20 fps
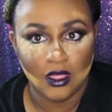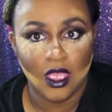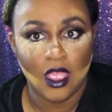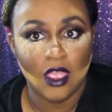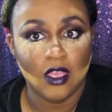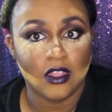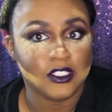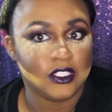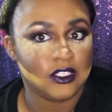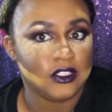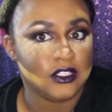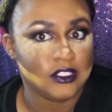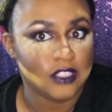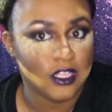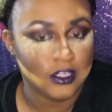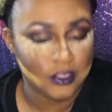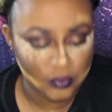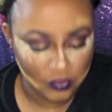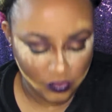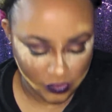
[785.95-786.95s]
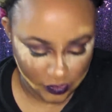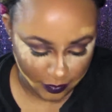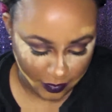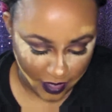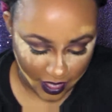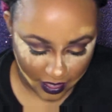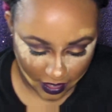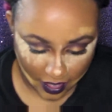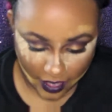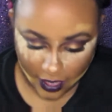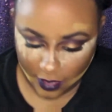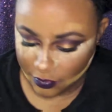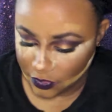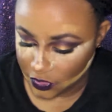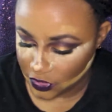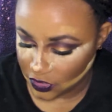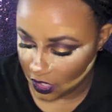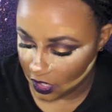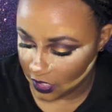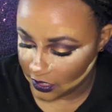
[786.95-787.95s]
I honestly couldn't stop this as a bat. I am
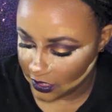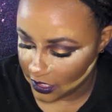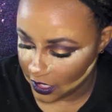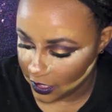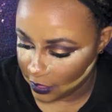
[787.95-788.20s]
shocked and I